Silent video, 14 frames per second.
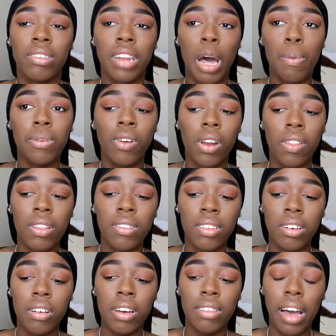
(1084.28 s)
an episode in the
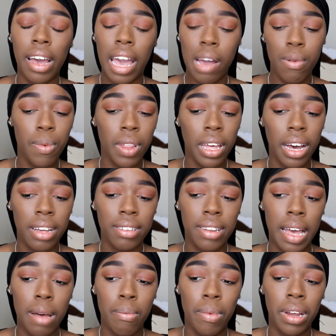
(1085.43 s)
series, I can't remember the guy's
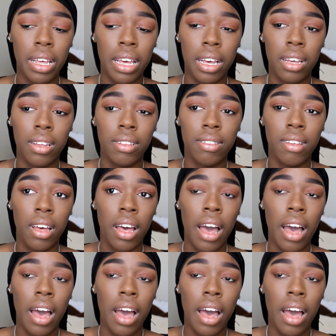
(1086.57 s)
name, but he's